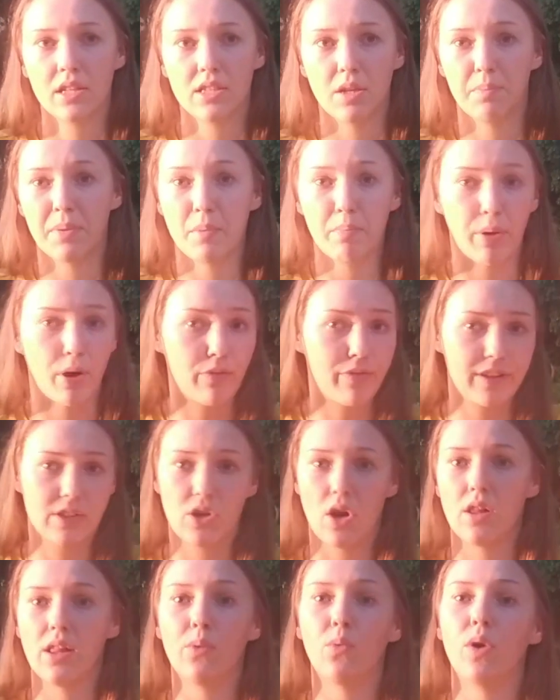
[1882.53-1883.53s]
be perfect
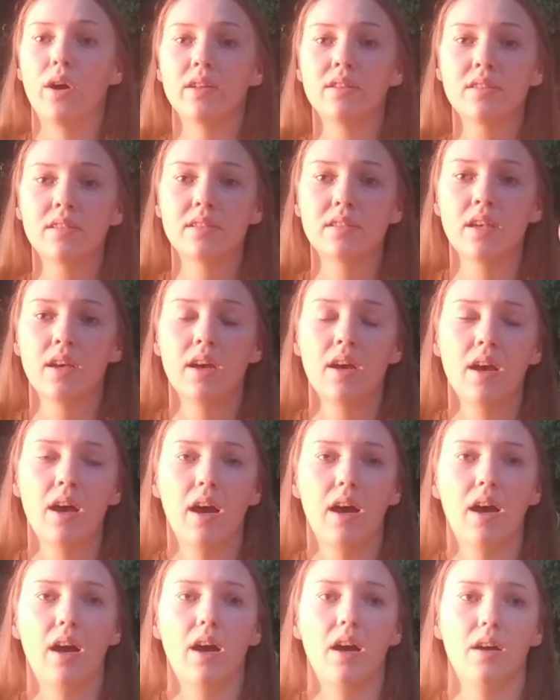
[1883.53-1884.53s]
all at once.
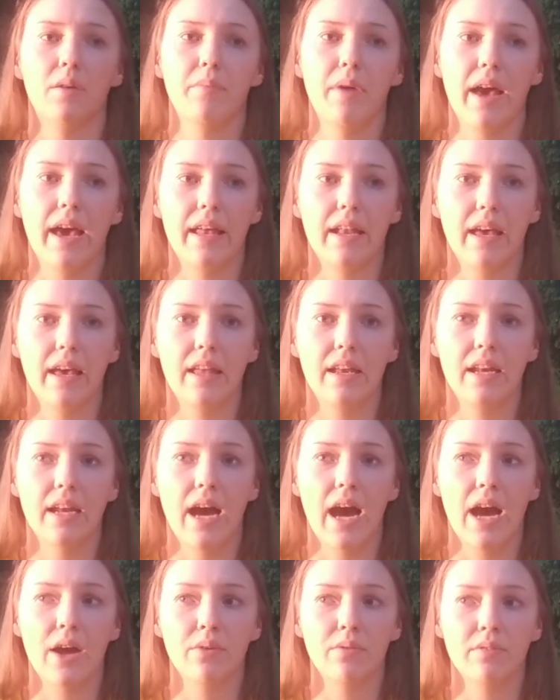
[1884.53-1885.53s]
And
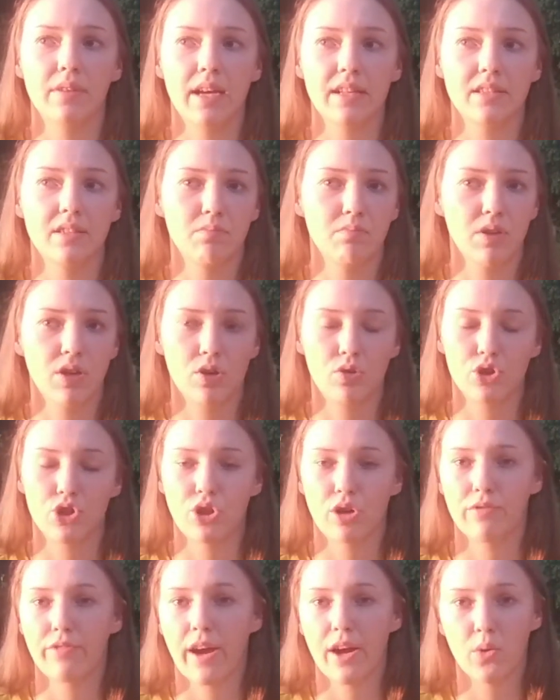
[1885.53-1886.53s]
that's, you know, a
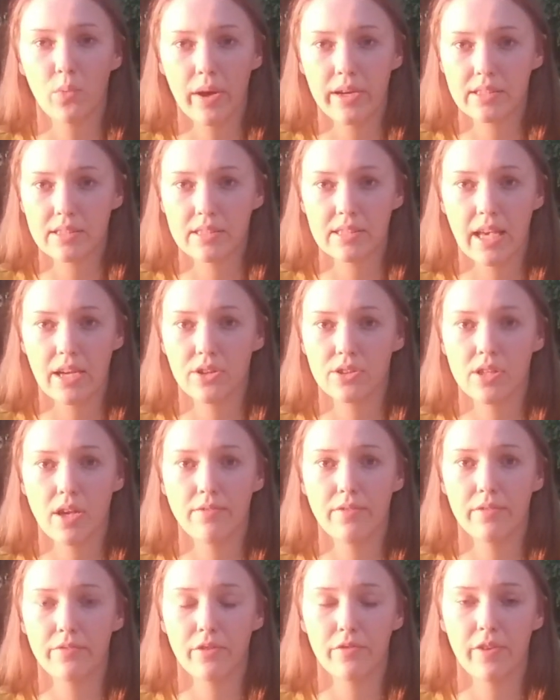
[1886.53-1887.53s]
surefire way to set
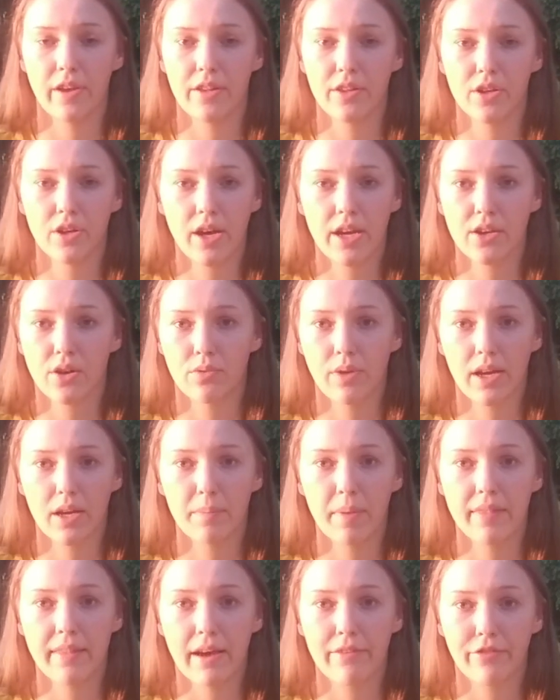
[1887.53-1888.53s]
yourself up for failure. I don't
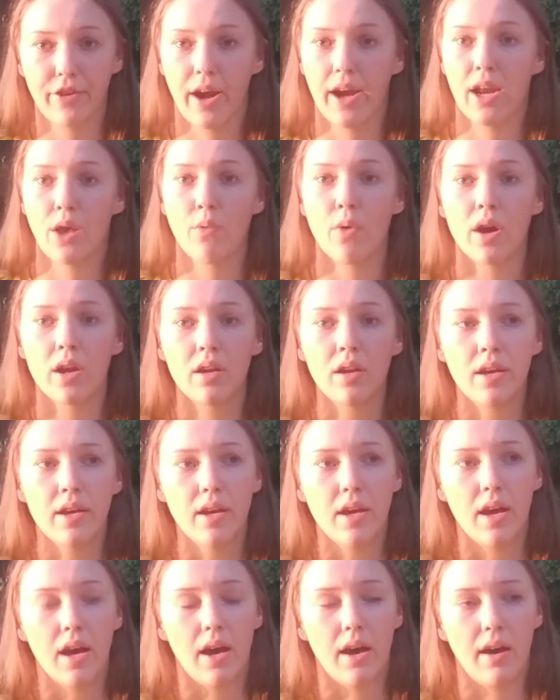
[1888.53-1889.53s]
recommend that for anyone.
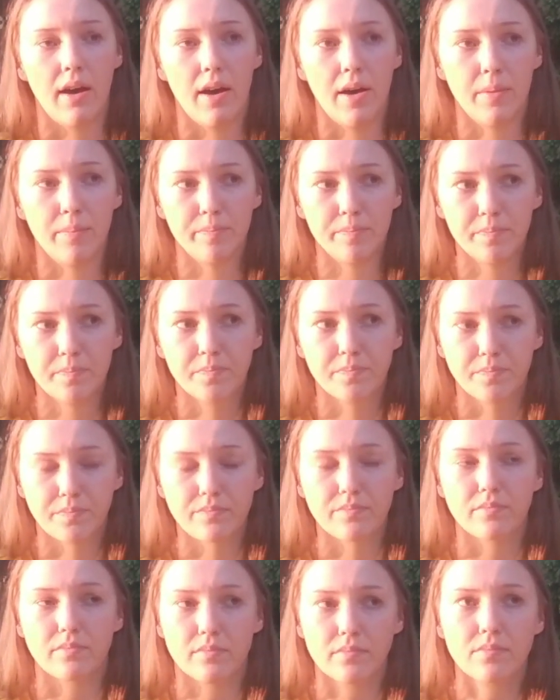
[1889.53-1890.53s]

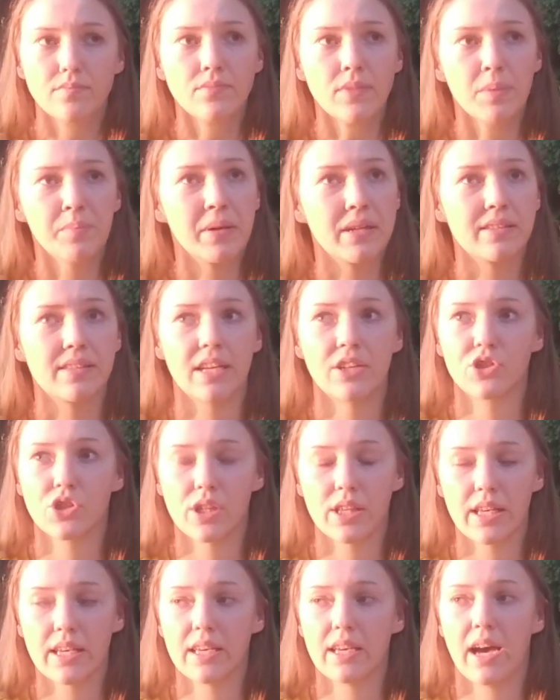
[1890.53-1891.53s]
But
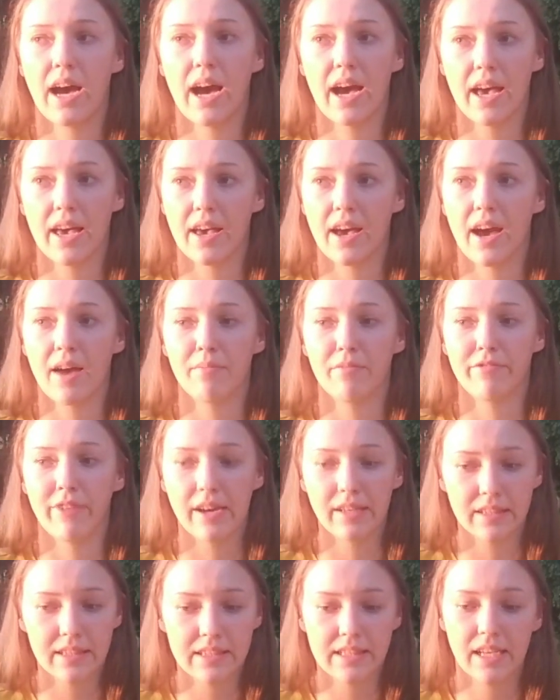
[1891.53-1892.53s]
essentially I'm
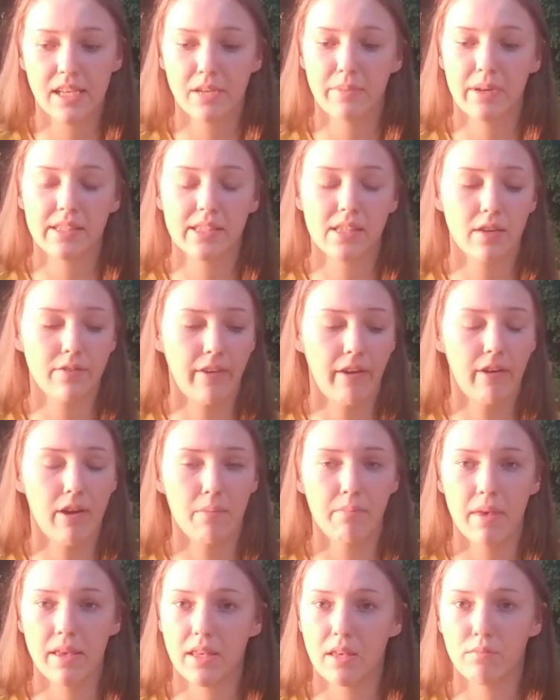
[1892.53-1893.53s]
finally digging myself out.
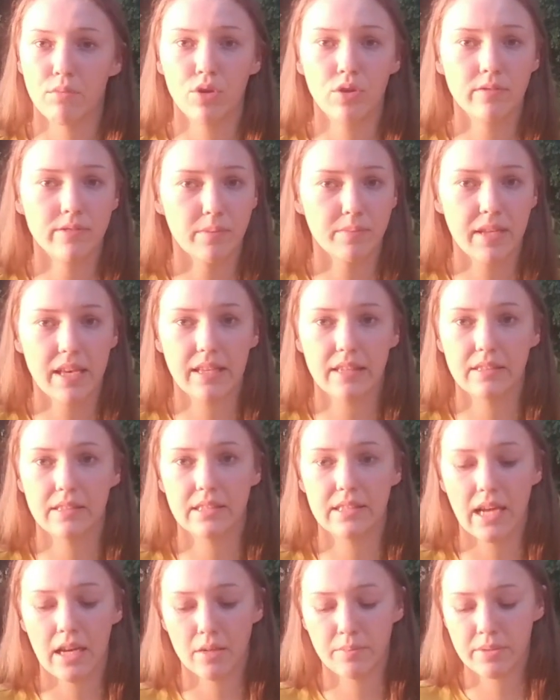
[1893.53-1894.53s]
I'm making moves. I'm taking
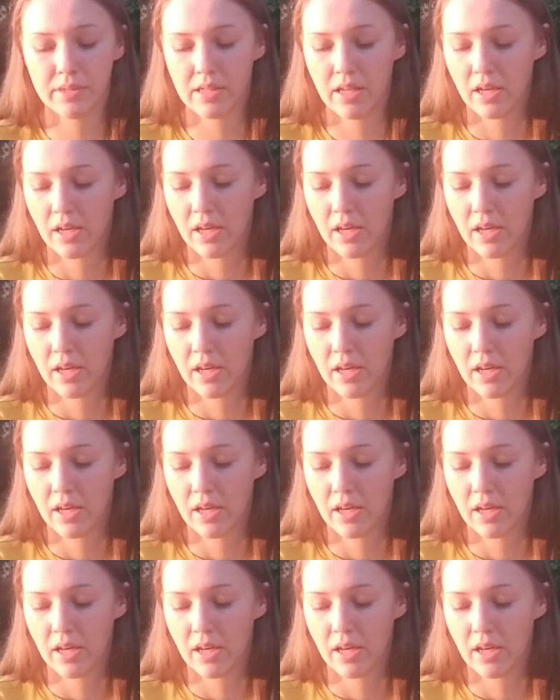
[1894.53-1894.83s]
steps.